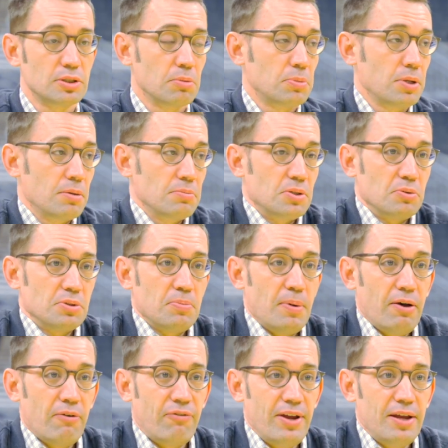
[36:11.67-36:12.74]
Sometimes it was
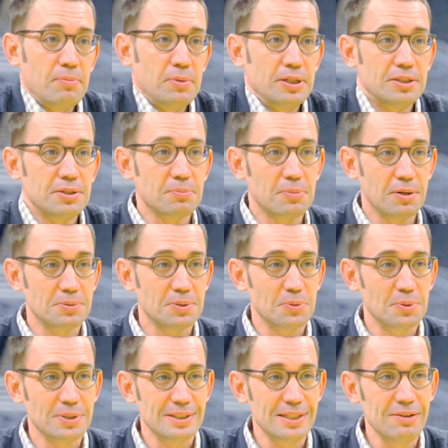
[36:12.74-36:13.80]
about family. Sometimes it
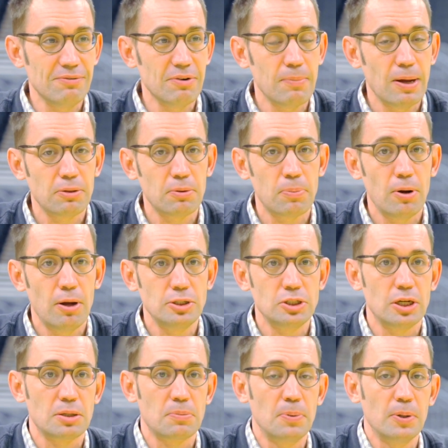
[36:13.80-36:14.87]
wasn't even about the
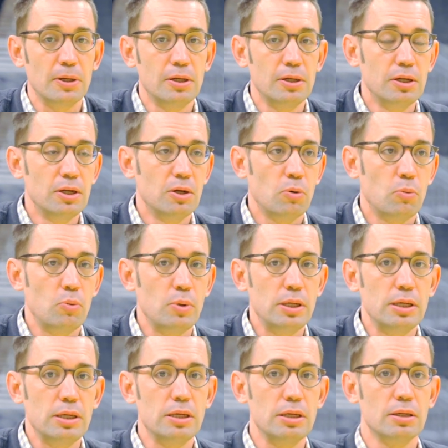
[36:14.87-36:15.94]
project. But
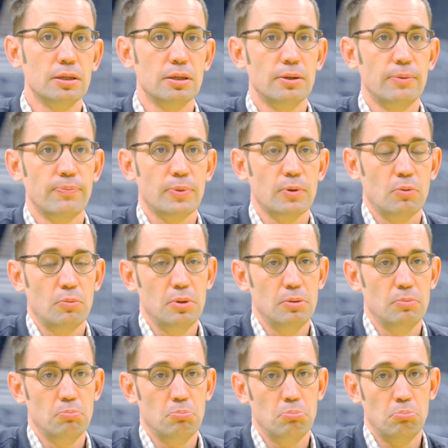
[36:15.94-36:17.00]
we
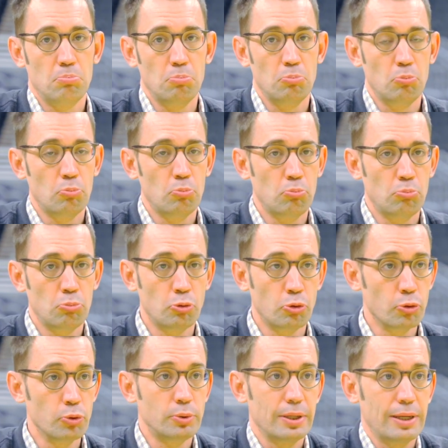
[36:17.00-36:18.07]
we
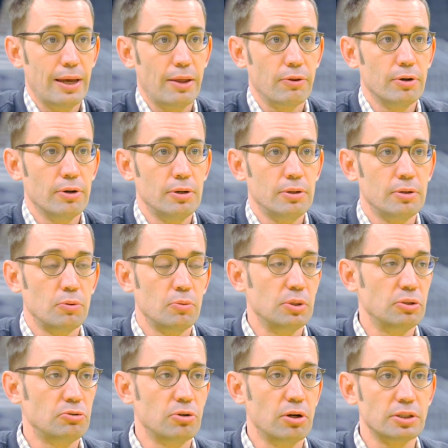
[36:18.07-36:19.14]
grew together. We
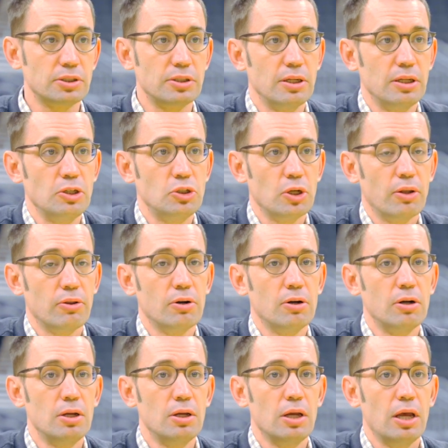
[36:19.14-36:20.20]
trusted each
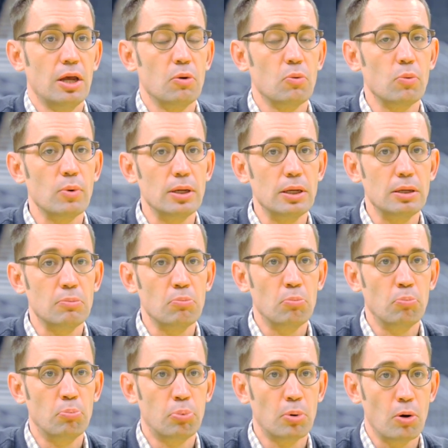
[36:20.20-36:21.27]
other. And we
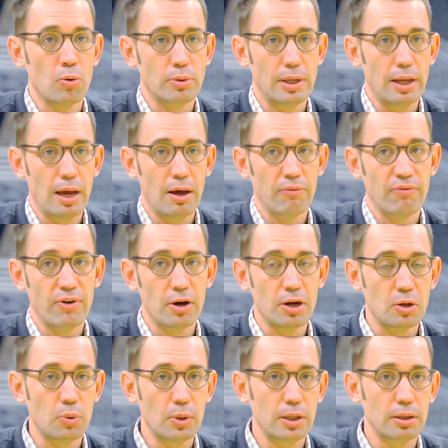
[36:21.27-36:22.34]
broke down very
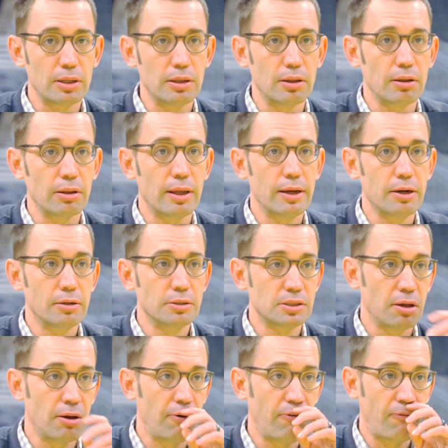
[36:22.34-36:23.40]
quickly the layers
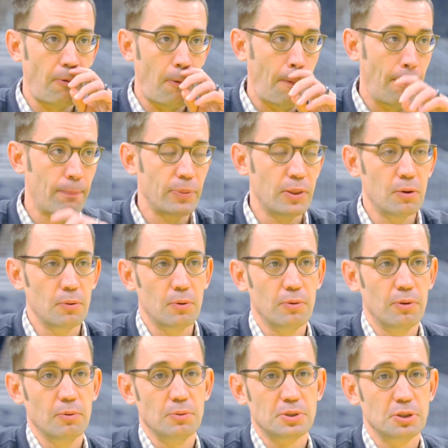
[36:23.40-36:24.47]
of there,
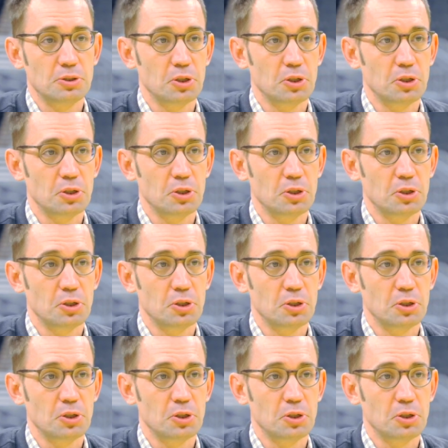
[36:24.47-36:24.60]
there was a